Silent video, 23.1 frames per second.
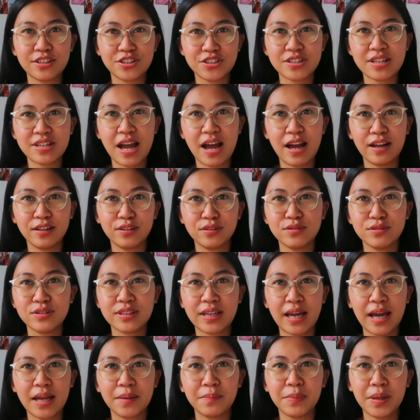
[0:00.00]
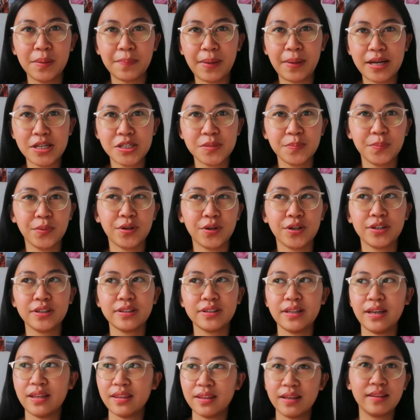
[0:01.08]
just had to scan my passport
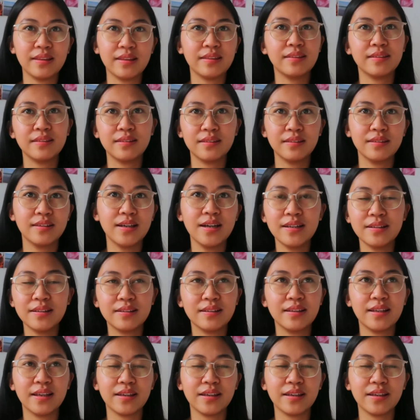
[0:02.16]
and then done.